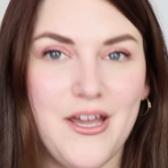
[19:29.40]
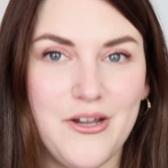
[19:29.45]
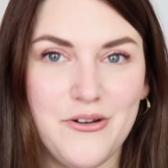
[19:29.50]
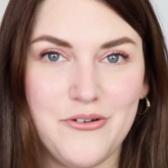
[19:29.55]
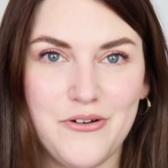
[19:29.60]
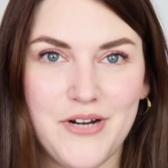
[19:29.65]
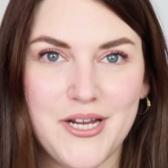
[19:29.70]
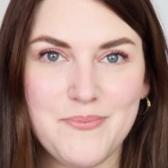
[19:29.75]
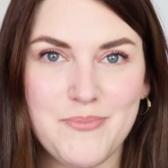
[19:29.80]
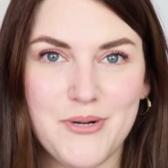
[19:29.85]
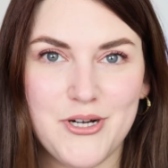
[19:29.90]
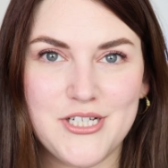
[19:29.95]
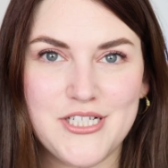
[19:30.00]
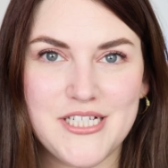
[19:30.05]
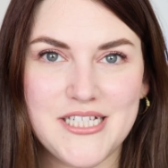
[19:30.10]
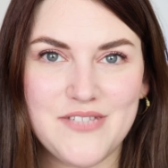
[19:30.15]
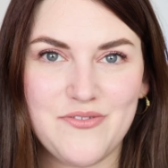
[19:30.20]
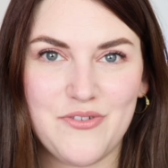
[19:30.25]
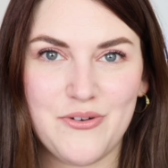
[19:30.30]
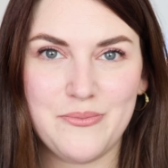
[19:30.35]
a great
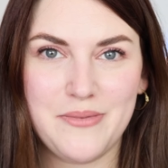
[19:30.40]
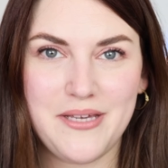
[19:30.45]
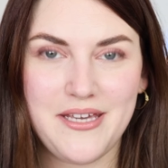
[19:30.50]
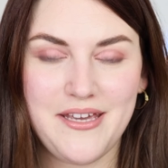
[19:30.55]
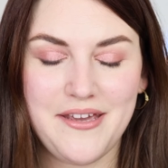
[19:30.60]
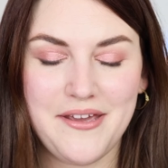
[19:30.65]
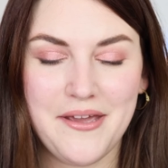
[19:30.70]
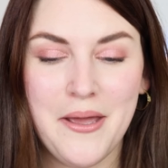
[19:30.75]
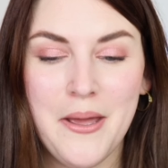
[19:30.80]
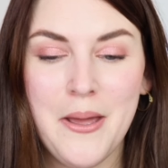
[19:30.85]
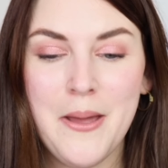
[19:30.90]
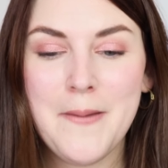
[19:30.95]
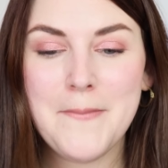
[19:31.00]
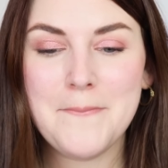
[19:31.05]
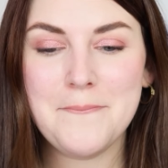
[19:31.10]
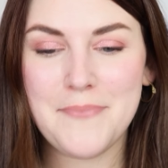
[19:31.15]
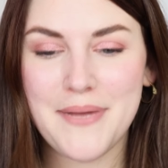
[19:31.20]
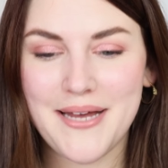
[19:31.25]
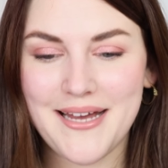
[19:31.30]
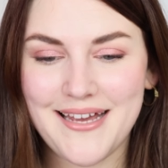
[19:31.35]
purchase for me.
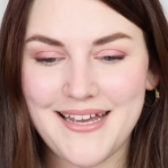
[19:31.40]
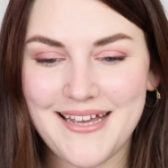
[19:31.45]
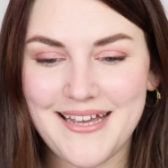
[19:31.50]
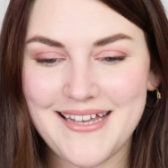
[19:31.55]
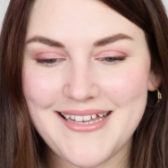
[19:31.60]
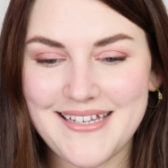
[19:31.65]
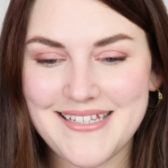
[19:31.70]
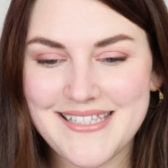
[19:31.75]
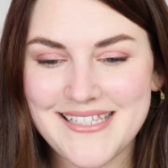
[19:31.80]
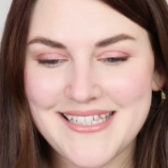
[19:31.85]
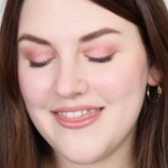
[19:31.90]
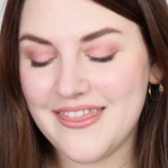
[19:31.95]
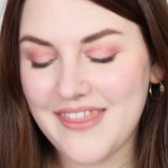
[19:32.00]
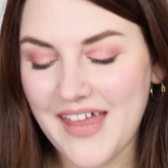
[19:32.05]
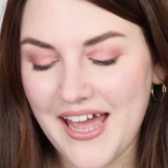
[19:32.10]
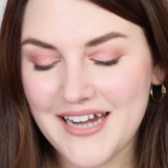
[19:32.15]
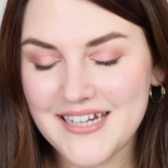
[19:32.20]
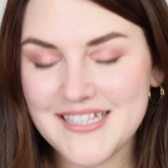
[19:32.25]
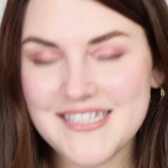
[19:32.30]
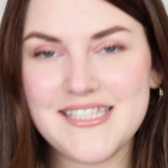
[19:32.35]
But
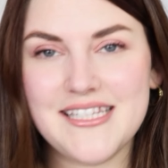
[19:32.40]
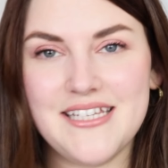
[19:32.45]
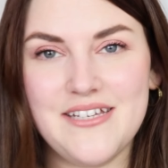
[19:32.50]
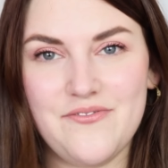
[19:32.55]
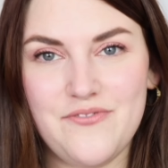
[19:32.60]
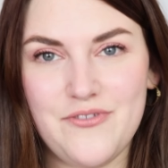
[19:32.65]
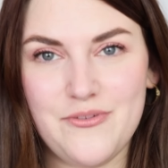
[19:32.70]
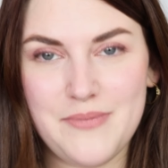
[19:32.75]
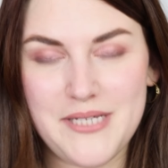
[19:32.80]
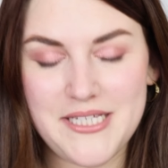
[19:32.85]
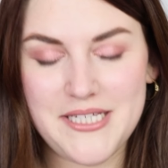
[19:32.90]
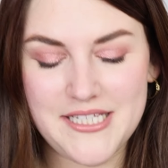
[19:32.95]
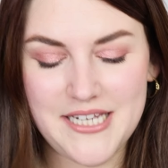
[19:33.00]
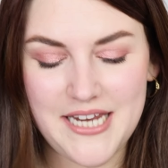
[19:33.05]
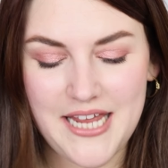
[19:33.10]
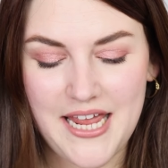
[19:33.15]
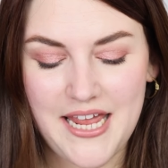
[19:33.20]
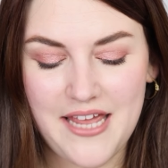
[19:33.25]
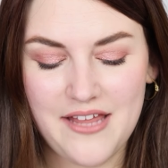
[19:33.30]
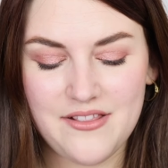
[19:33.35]
that is it for me
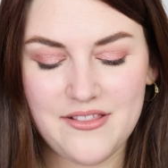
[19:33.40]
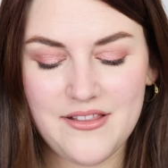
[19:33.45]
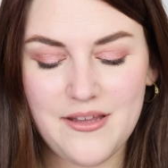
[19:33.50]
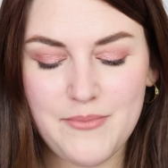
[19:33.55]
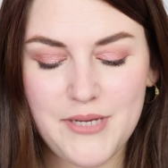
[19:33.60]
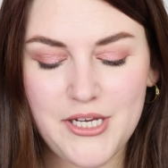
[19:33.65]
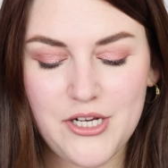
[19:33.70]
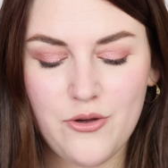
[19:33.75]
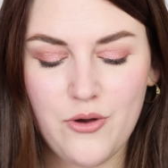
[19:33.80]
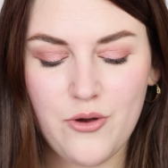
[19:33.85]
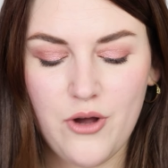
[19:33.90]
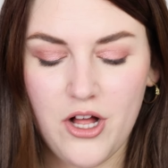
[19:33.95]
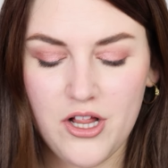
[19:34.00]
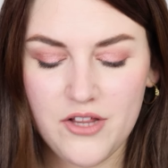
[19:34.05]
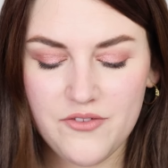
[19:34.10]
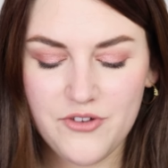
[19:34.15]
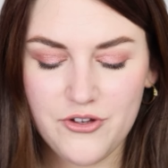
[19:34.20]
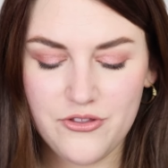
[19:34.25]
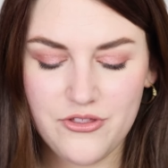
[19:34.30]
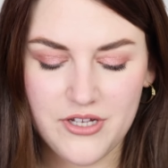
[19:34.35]
today. Let me know all
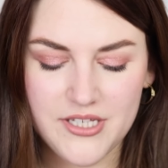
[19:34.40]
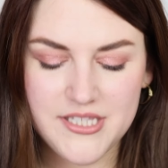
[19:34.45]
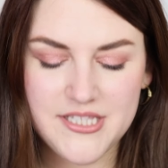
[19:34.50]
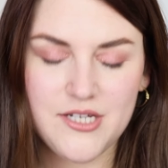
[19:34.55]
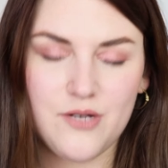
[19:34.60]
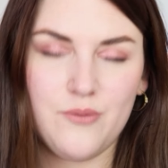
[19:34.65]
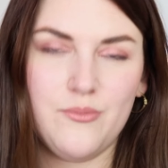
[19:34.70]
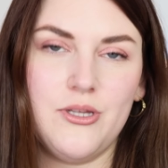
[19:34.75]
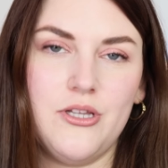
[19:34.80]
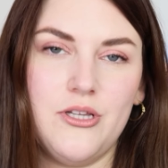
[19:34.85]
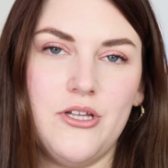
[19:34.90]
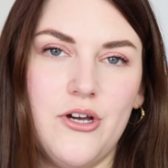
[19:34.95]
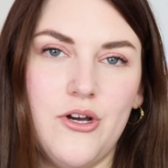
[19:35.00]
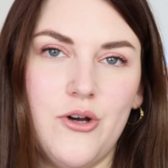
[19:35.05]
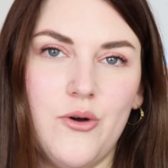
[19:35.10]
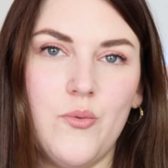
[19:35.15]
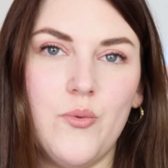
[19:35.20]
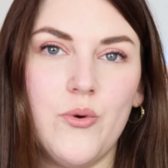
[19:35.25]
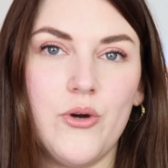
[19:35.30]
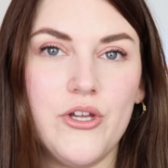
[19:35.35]
of your thoughts down
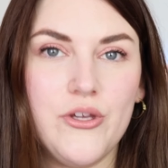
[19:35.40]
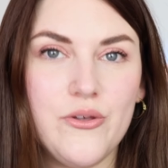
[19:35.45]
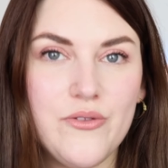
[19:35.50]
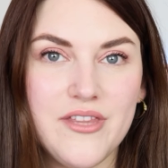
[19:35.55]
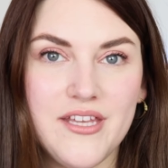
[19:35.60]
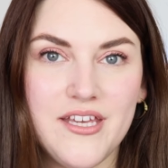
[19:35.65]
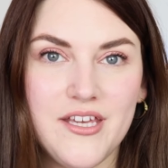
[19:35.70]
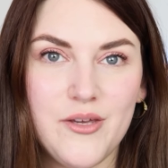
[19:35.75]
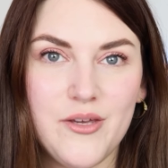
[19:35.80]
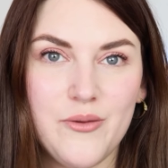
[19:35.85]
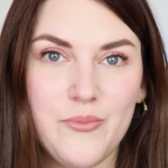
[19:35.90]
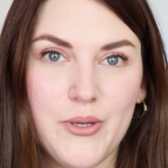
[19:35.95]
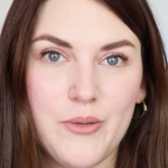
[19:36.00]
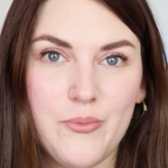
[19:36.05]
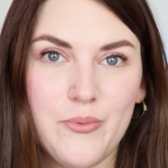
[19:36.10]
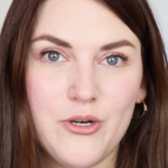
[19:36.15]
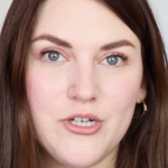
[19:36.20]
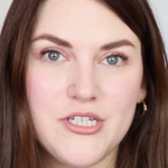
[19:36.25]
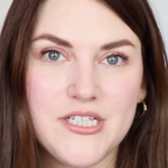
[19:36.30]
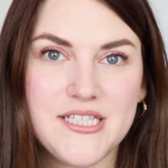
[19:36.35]
below. Were you thinking
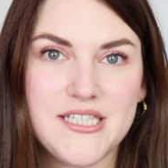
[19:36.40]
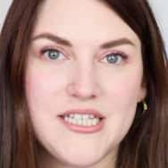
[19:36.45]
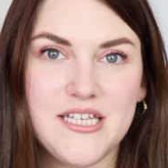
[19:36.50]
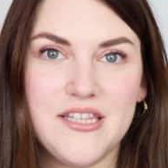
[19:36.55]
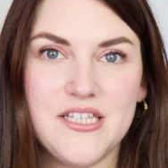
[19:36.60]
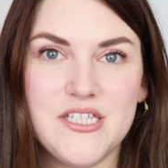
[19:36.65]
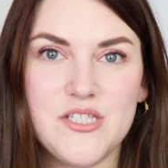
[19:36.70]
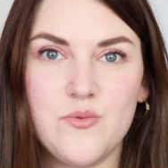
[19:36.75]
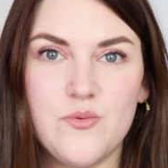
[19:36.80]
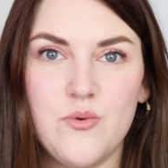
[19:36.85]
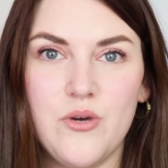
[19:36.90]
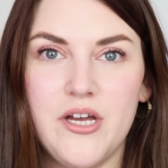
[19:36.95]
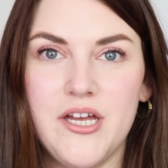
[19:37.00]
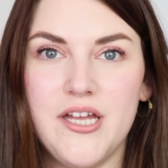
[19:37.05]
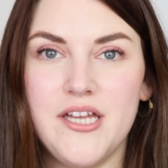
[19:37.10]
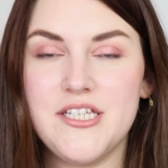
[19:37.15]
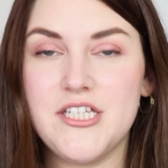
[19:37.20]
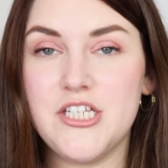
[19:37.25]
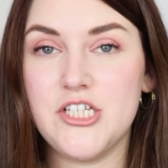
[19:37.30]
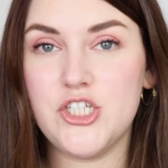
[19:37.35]
about purchasing this
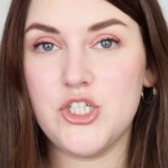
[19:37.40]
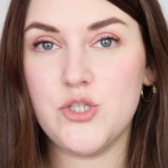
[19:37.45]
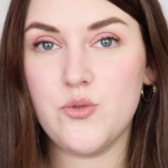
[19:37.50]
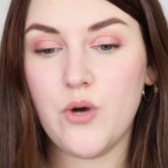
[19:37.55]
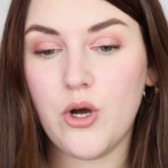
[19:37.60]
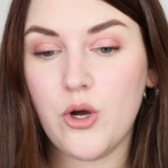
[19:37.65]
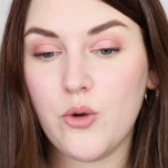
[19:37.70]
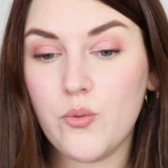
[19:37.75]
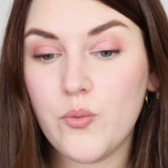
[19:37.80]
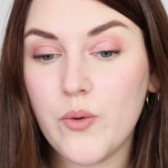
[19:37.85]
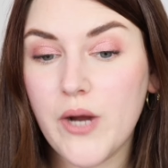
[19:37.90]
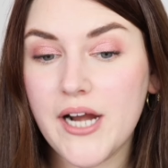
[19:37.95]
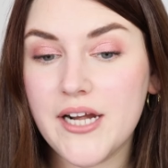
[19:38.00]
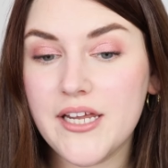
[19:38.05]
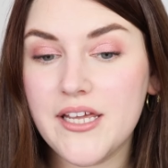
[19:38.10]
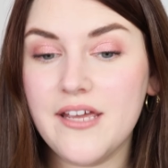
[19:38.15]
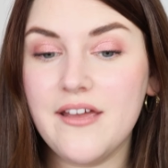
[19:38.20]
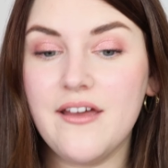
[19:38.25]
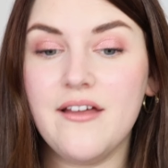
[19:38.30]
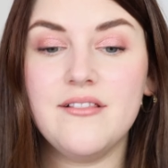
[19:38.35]
one? Did you
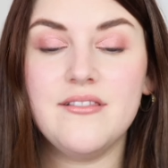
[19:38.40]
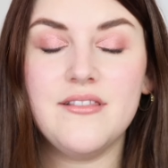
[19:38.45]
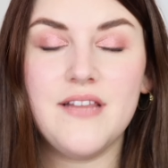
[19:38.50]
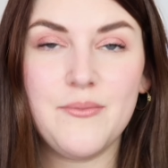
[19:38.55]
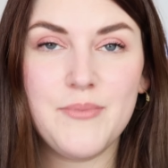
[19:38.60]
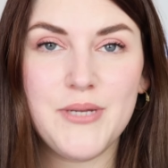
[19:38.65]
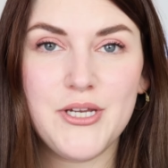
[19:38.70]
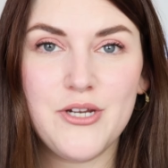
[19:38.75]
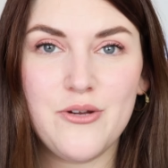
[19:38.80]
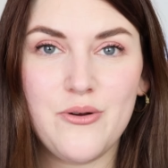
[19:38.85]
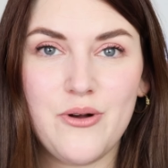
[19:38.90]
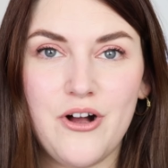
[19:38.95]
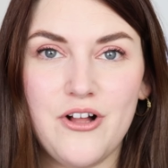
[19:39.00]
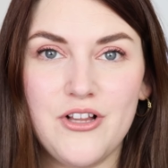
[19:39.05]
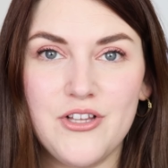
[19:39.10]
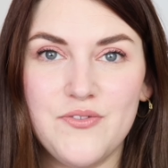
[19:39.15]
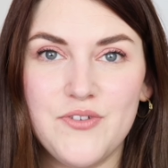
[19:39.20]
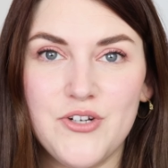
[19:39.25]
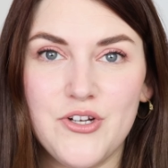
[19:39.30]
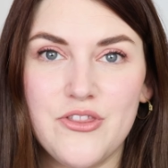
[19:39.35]
already? Let me know
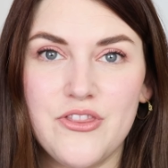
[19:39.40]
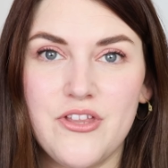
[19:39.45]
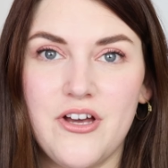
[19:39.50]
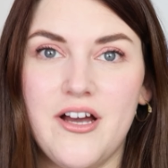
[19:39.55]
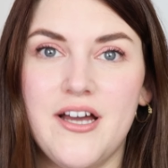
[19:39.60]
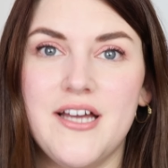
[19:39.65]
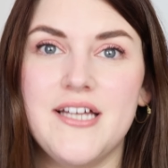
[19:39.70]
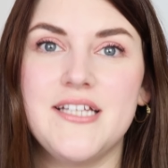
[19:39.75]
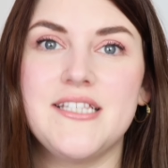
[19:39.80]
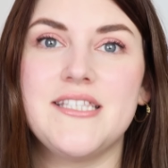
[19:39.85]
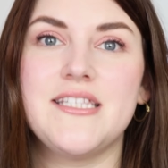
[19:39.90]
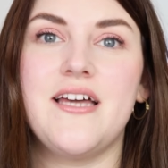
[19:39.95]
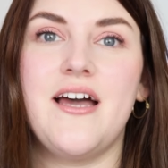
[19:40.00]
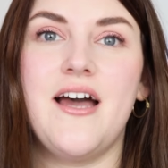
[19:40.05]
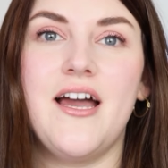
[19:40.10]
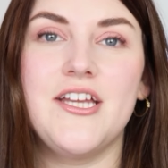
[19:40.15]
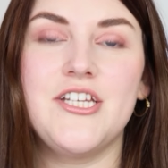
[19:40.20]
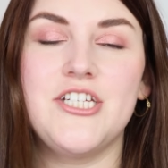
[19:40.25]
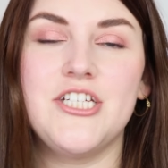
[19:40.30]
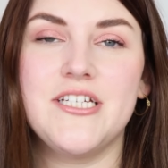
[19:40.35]
all of your thoughts.
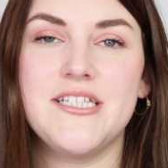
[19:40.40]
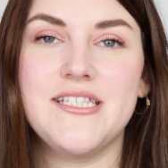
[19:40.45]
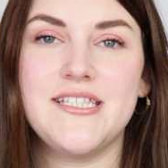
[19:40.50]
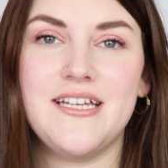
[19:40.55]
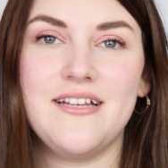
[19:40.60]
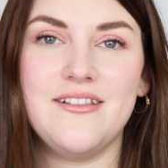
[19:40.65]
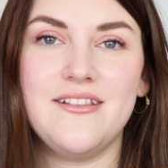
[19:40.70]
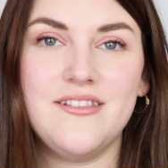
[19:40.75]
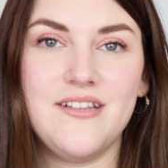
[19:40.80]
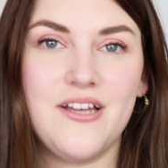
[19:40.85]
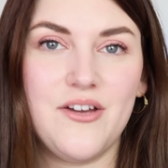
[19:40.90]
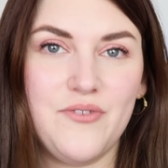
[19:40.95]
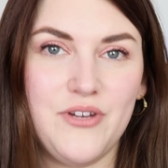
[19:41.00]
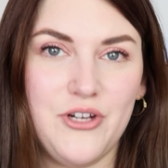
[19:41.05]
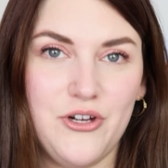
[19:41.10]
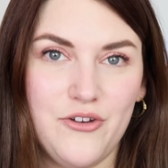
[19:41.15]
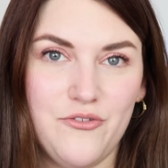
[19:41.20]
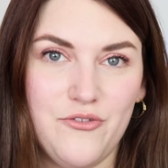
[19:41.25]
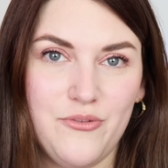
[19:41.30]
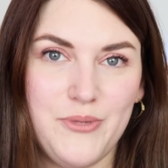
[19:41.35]
I just love
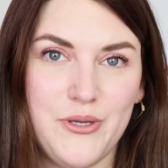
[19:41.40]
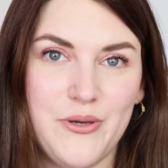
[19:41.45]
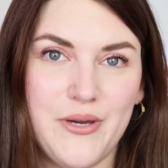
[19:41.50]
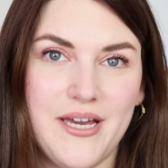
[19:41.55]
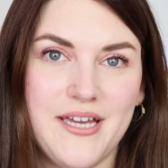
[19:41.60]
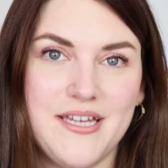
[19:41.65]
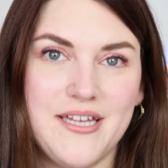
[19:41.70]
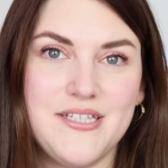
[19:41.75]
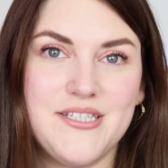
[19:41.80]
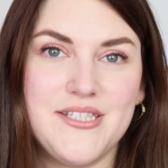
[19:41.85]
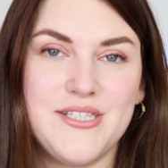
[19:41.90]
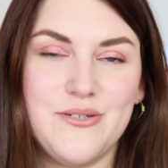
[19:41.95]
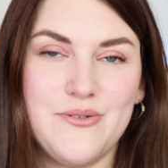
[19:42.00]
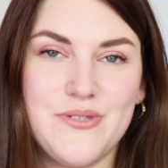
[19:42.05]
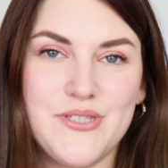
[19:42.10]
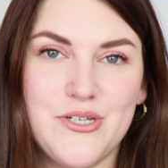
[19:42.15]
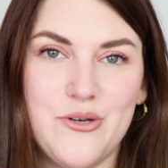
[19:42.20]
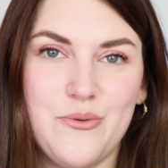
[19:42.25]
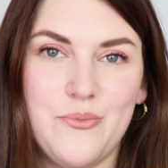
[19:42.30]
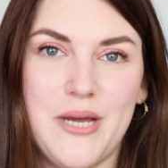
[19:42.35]
hearing from you guys
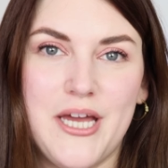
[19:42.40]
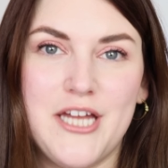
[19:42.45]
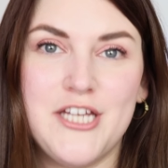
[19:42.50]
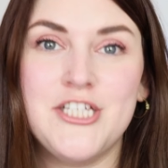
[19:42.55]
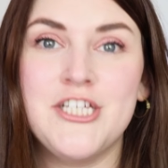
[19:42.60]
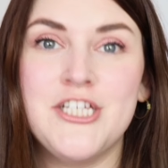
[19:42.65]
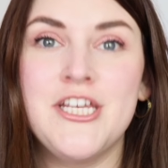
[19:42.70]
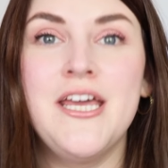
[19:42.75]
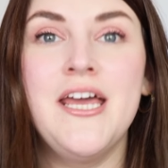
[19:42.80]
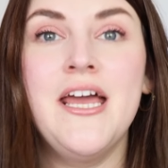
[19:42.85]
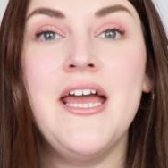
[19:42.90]
so much.